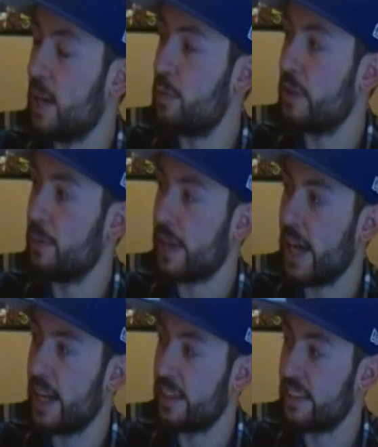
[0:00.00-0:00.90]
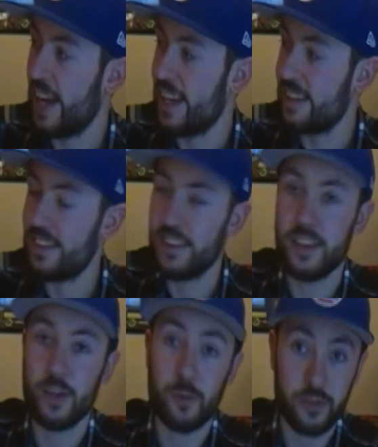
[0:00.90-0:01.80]
gameplay mechanics added to
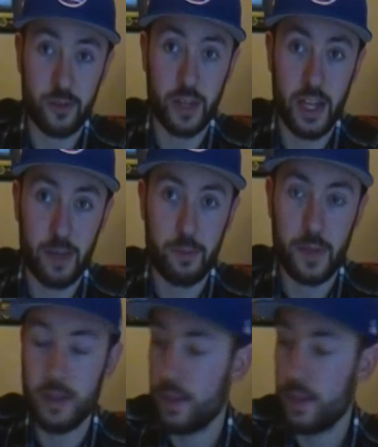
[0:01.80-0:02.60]
the original game.